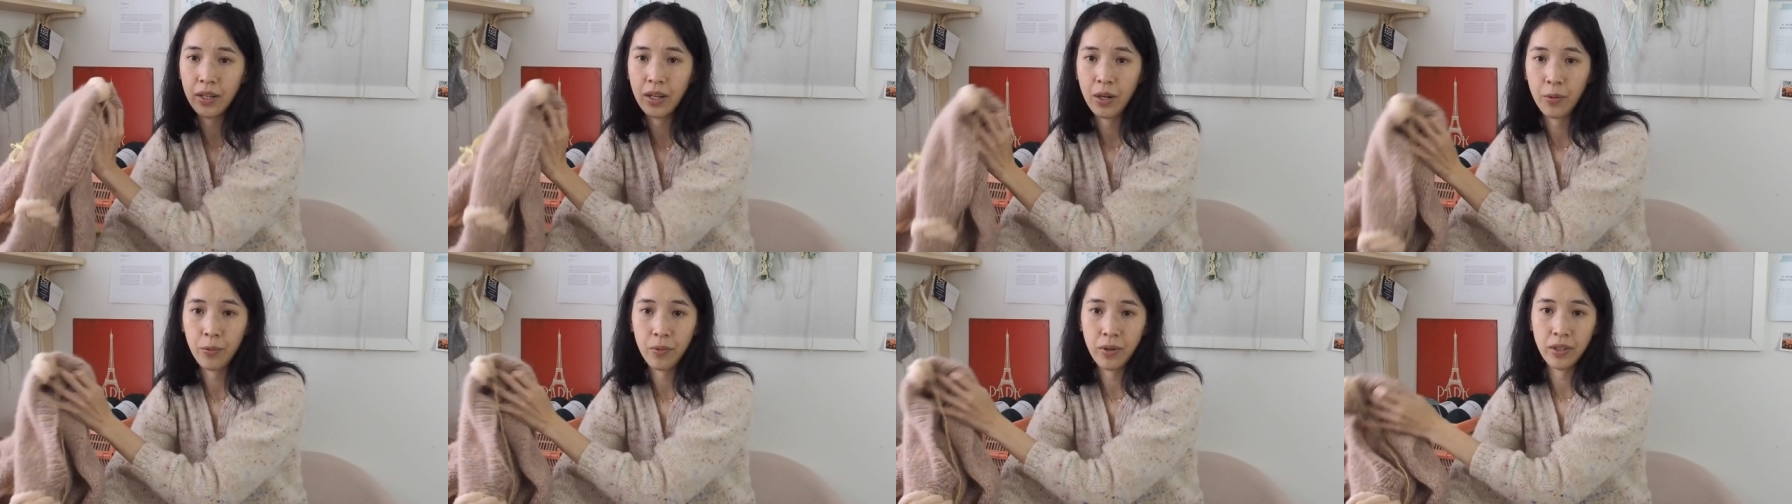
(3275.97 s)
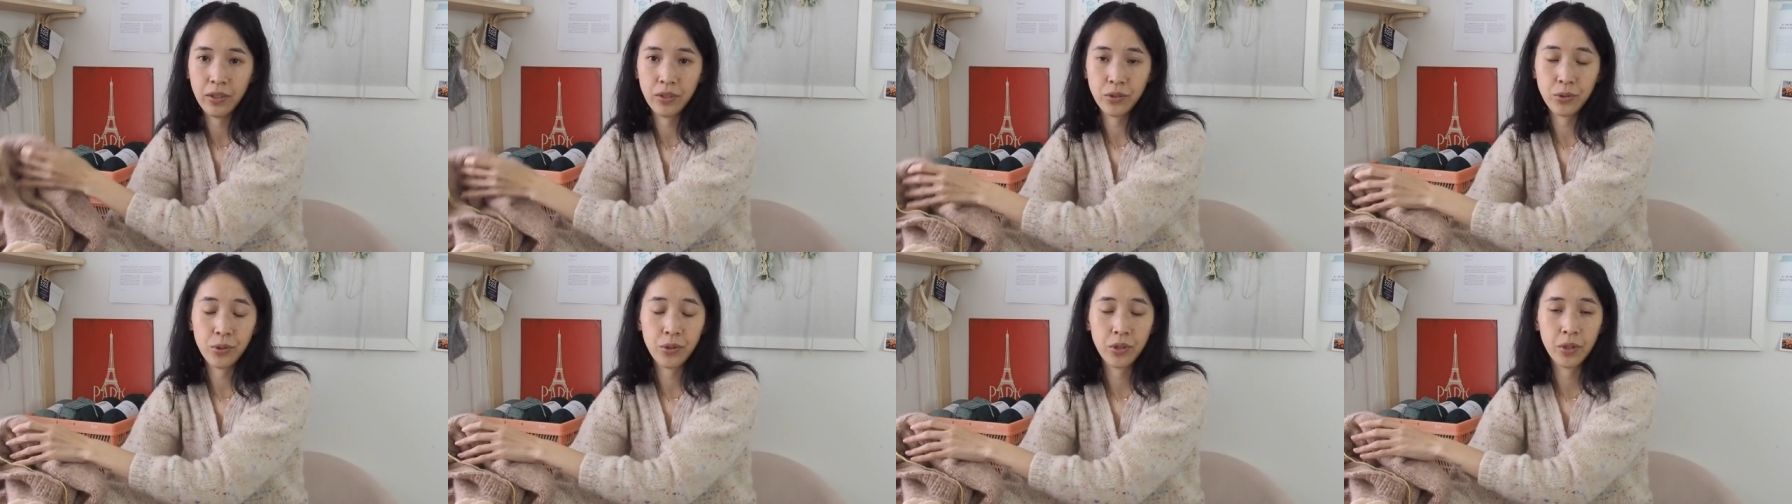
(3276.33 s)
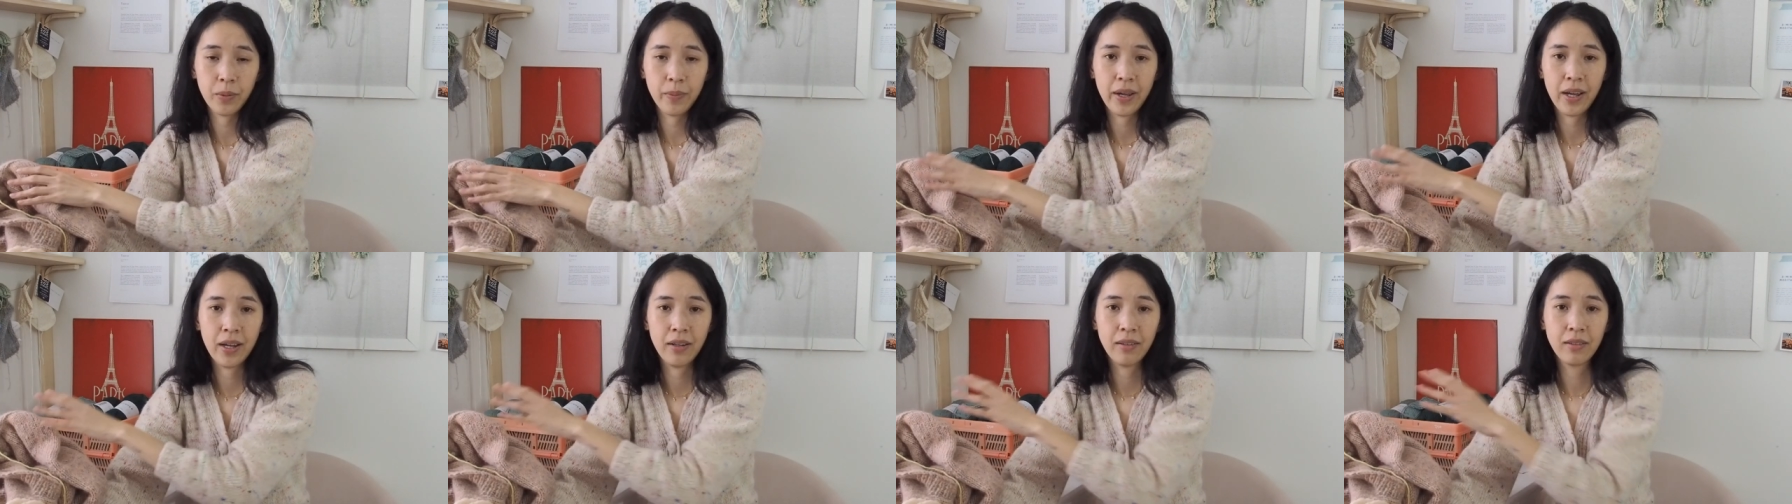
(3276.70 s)
I want to talk
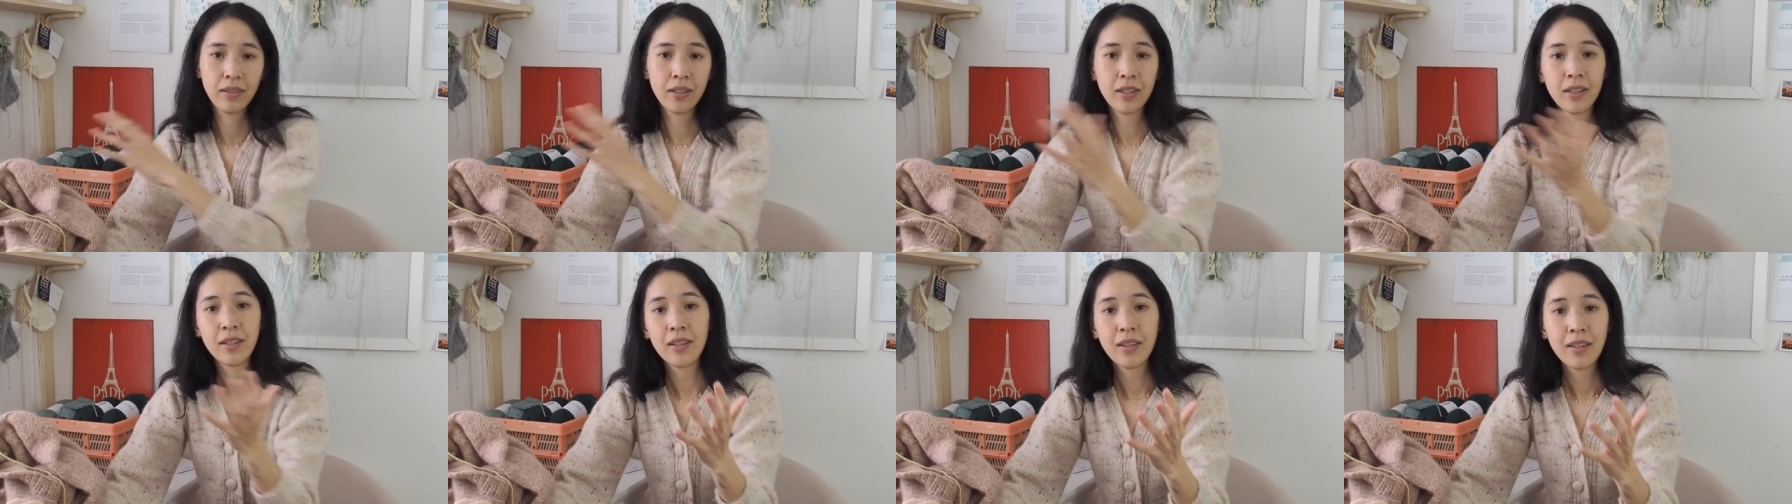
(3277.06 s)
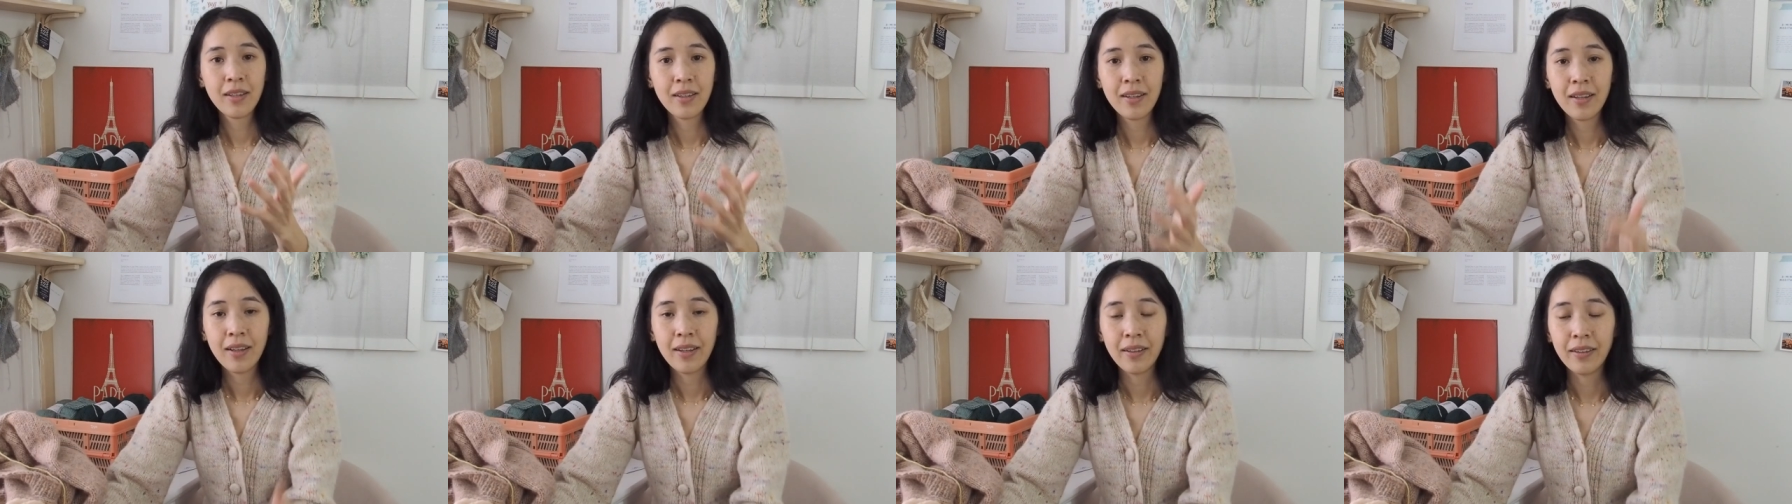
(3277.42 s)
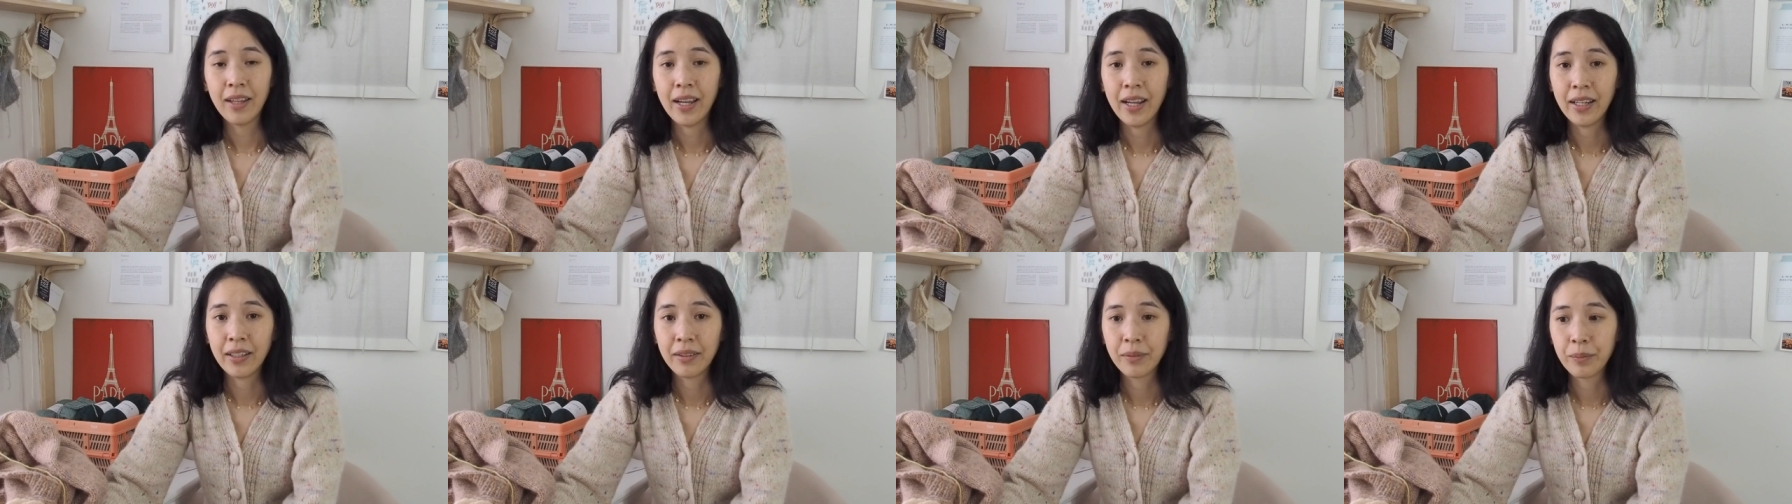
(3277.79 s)
about
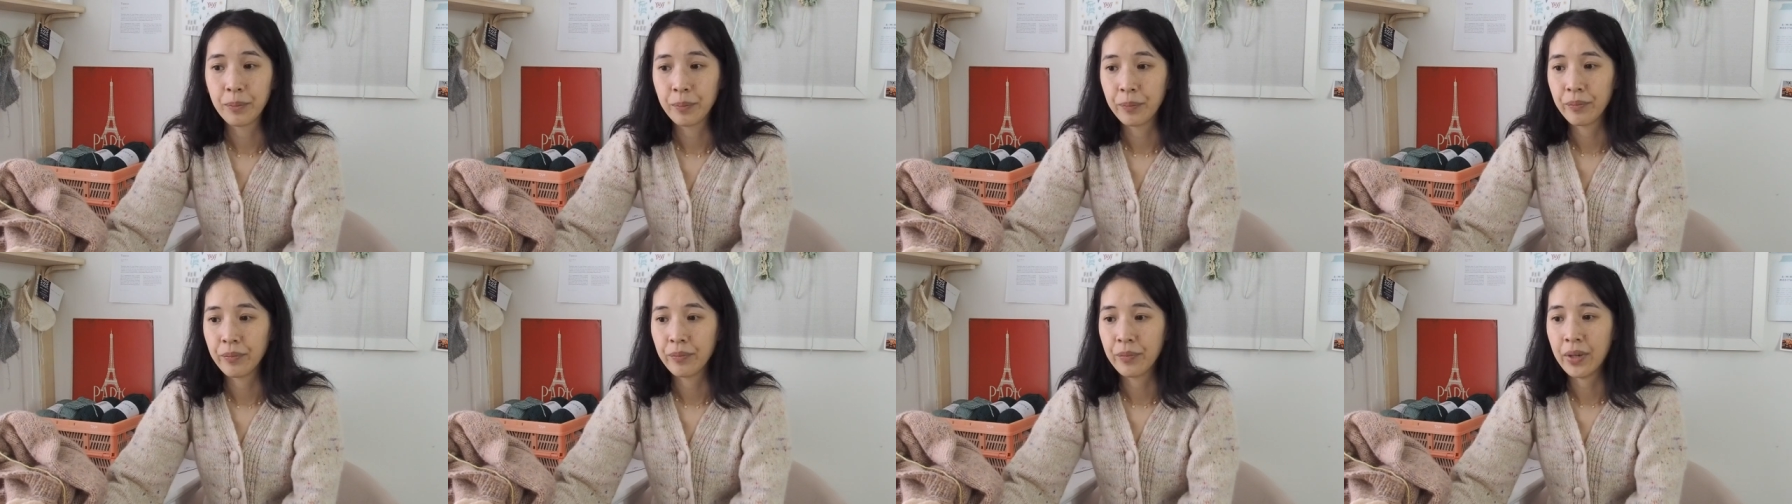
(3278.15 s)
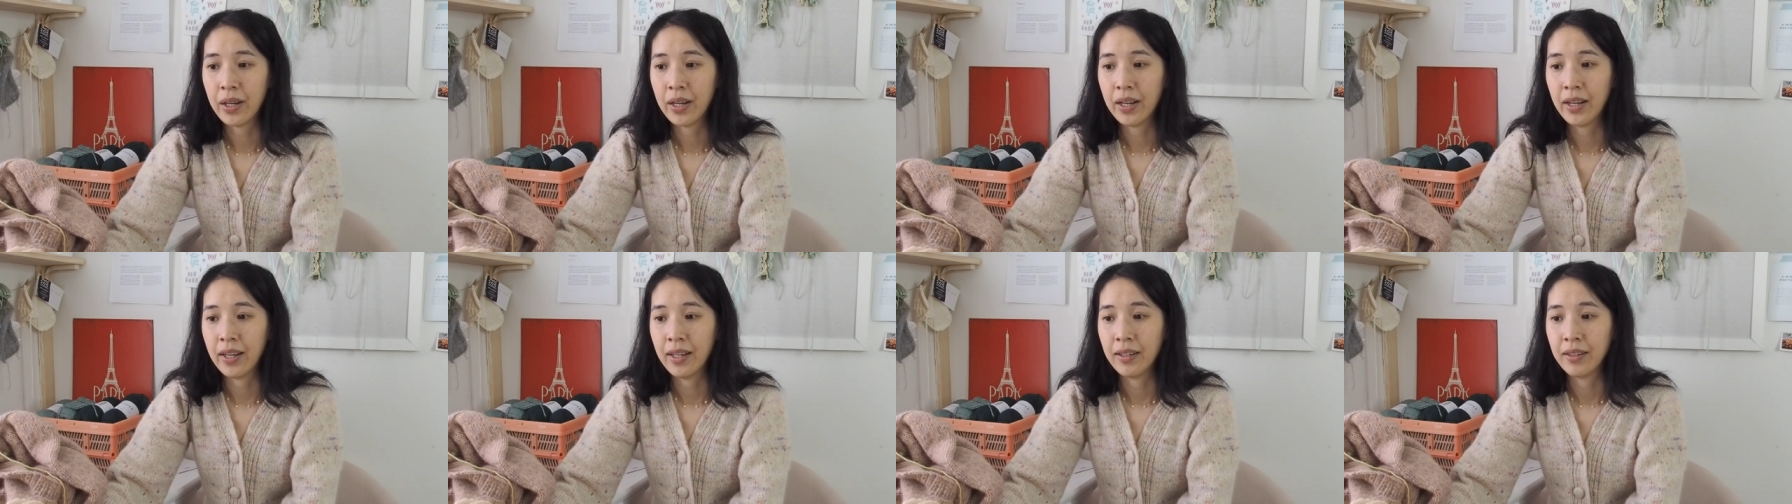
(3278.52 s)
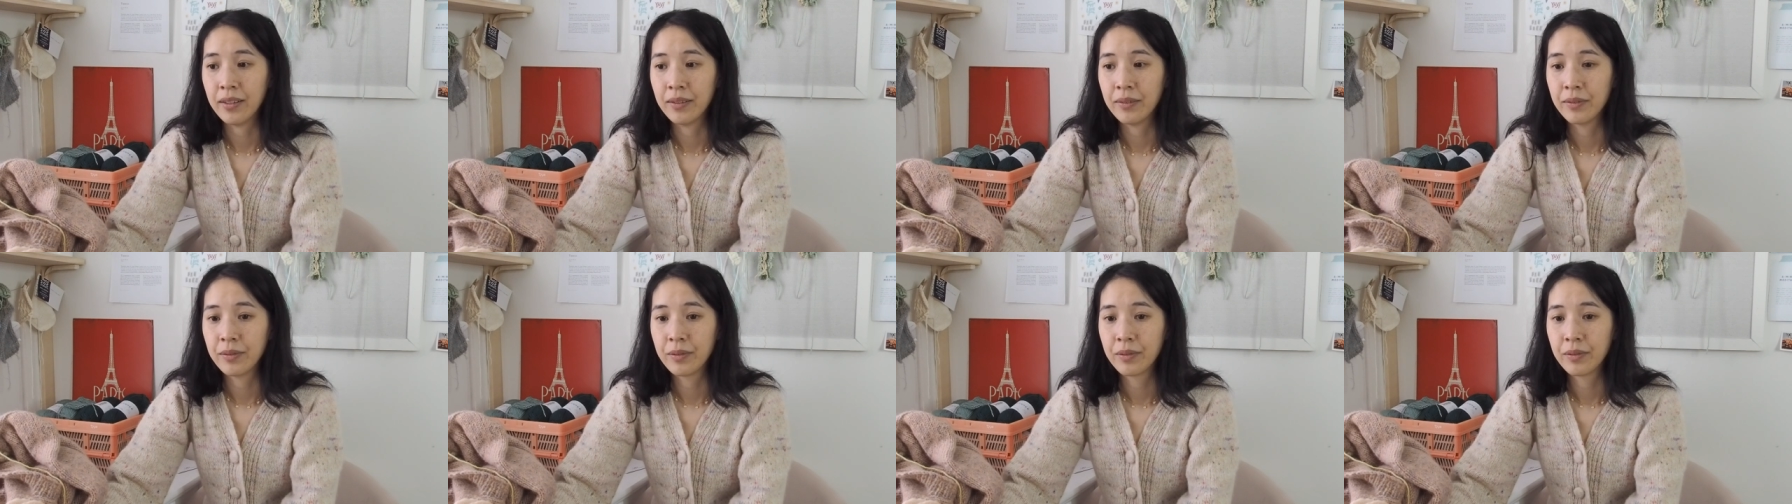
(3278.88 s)
like my